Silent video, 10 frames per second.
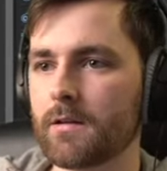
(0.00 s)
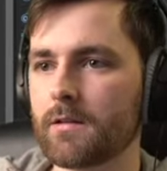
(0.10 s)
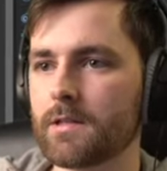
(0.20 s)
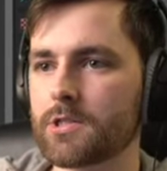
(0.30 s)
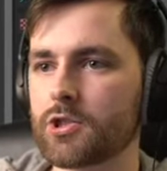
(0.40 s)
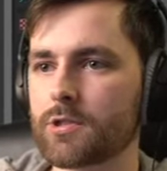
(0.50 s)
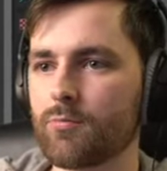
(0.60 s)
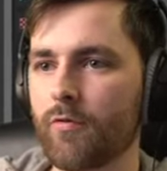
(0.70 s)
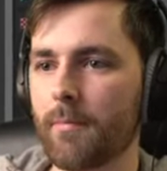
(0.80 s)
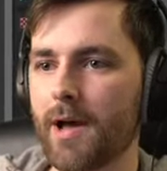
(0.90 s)
let's just
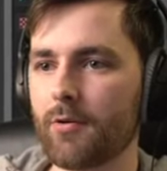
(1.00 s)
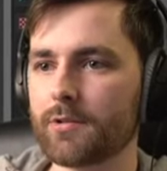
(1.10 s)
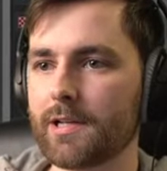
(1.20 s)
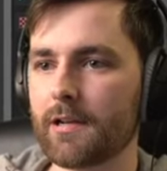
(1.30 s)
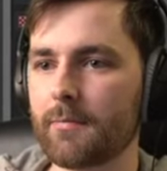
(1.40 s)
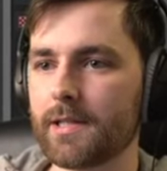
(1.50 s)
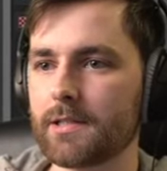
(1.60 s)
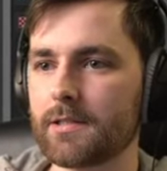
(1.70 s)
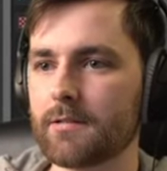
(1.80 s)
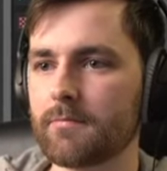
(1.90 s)
move him out a little
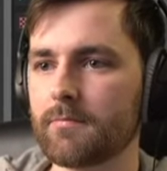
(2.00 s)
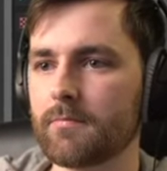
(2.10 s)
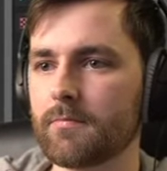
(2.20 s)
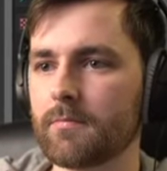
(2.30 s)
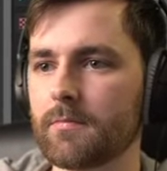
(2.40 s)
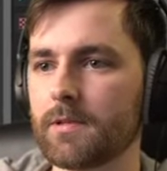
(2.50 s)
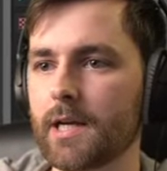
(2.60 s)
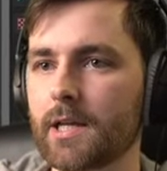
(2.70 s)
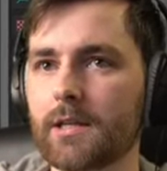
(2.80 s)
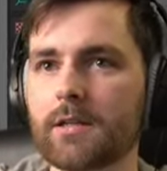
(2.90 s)
bit,
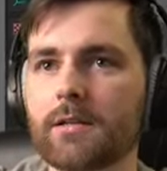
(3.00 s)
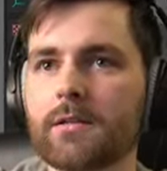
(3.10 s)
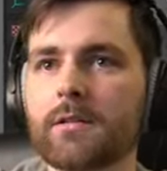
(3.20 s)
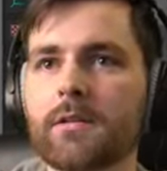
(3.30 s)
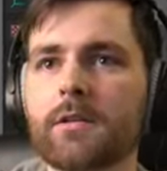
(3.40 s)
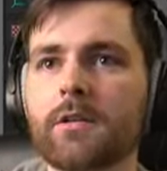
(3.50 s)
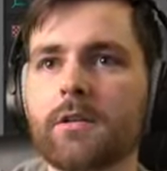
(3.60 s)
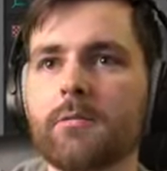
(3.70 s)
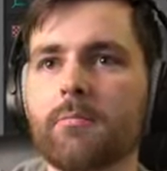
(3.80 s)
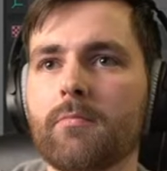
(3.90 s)
like
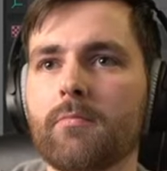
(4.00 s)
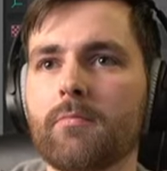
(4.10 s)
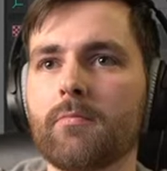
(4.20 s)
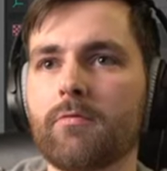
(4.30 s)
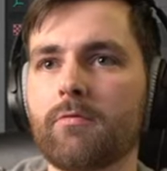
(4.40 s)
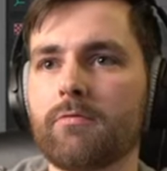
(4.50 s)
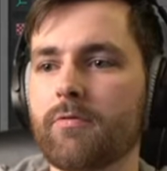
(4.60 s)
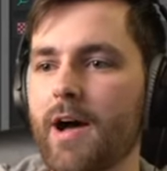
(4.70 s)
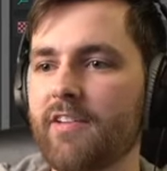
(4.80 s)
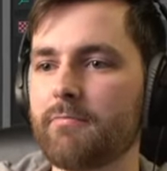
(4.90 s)

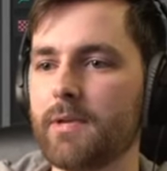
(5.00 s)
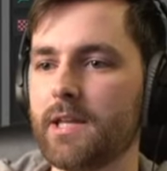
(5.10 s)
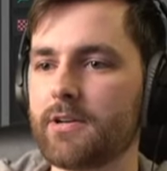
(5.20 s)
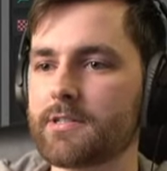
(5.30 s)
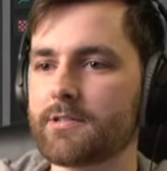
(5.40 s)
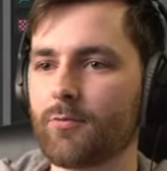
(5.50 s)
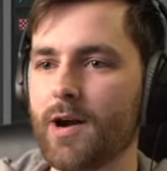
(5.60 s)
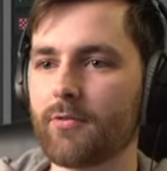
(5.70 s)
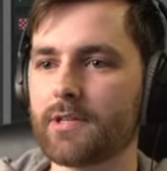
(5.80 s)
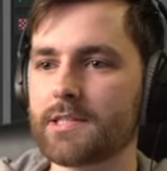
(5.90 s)
five meters.
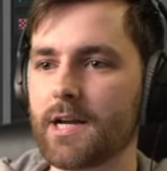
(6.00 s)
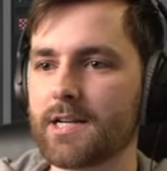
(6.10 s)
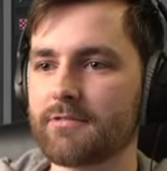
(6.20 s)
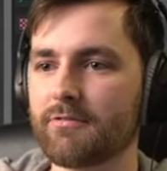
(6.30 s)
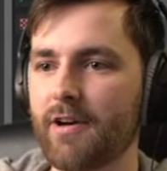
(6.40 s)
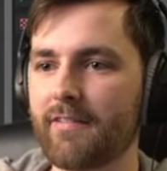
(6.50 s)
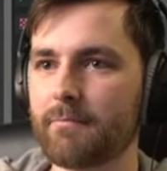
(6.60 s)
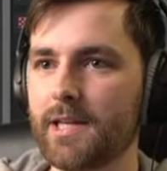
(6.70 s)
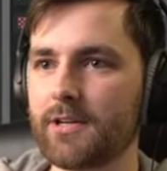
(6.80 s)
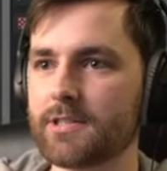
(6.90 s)
Wow, this guy is five
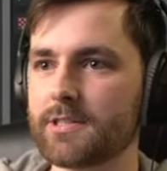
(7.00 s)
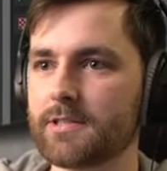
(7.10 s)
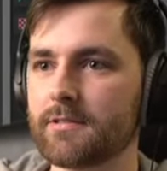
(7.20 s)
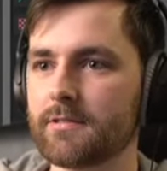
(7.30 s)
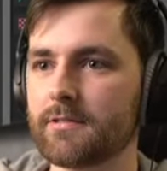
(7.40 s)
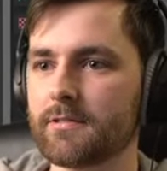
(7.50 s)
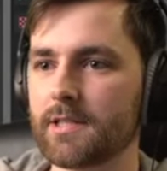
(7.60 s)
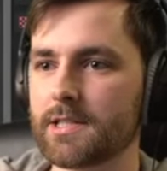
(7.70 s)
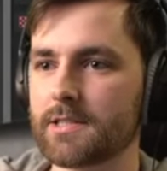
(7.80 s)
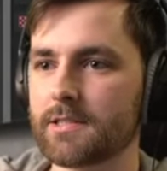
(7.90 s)
meters.
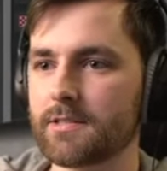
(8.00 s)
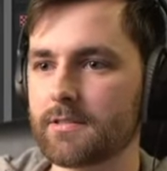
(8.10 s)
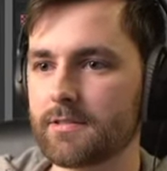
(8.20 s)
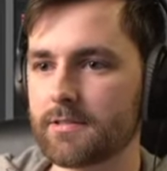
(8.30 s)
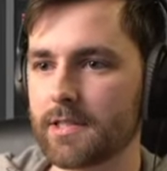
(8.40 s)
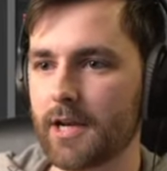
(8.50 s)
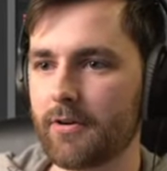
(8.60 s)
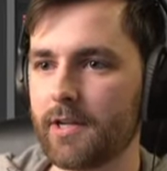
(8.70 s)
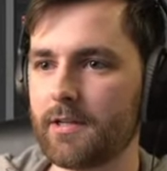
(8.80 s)
That's scary.